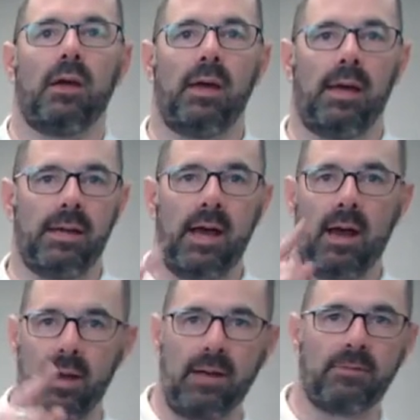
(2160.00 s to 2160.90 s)
And I
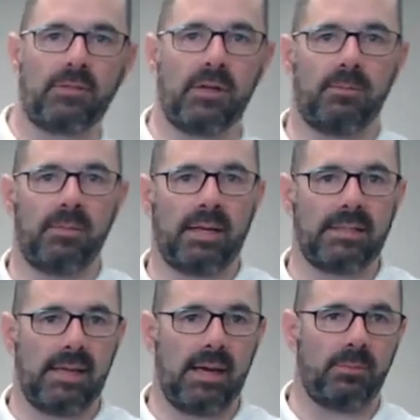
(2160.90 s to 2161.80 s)
have some
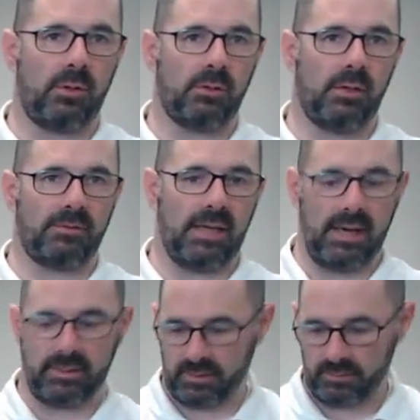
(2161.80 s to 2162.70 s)
example of
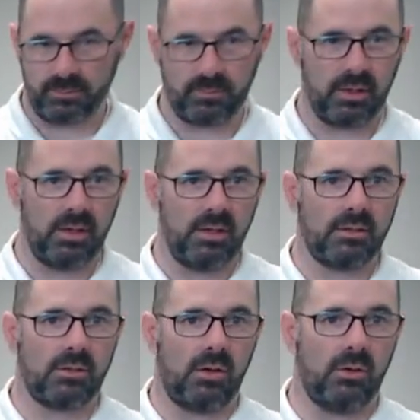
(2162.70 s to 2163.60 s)
that.
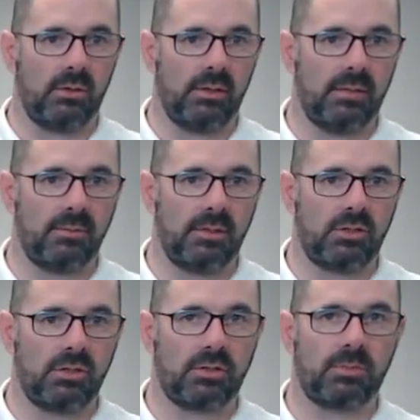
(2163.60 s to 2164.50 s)
So let me
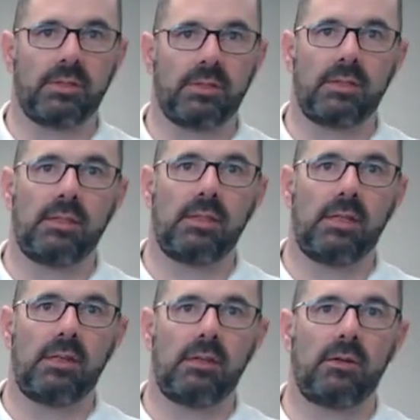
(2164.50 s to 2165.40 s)
just proceed
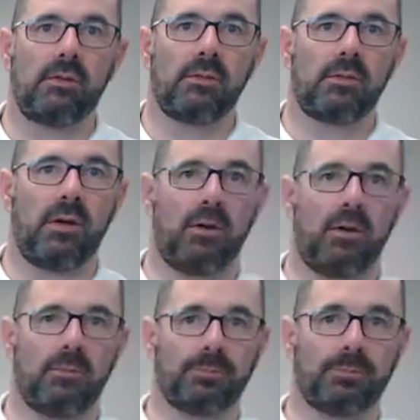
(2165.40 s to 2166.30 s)
here.
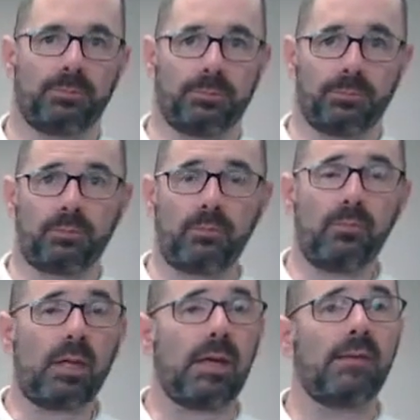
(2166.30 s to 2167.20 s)
So
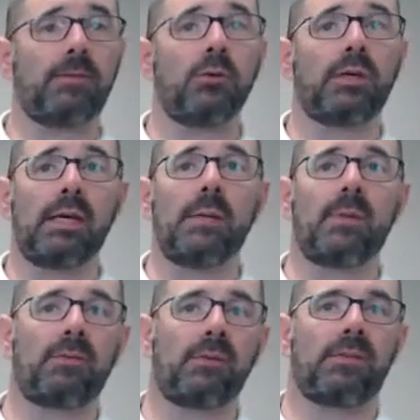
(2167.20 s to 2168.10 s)
if you keep
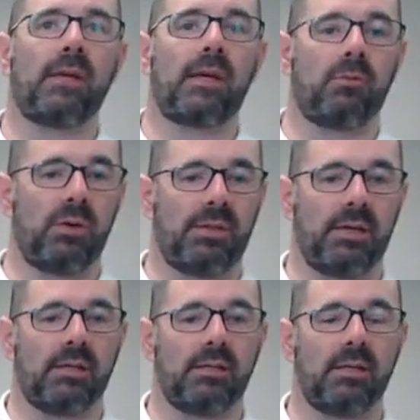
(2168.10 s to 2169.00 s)
everything
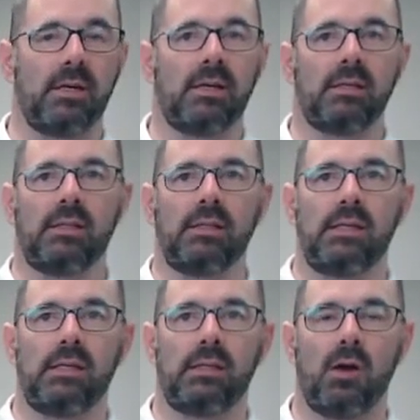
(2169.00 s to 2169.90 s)
within
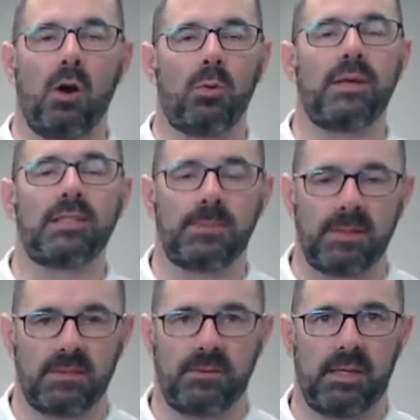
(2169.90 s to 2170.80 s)
the OE
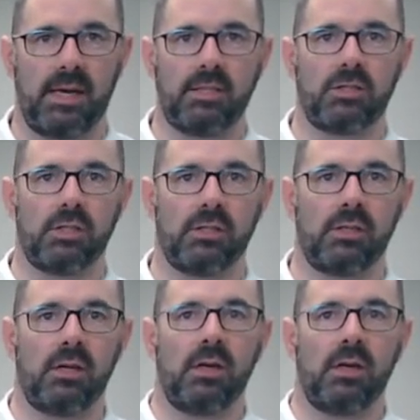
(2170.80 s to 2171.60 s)
specification,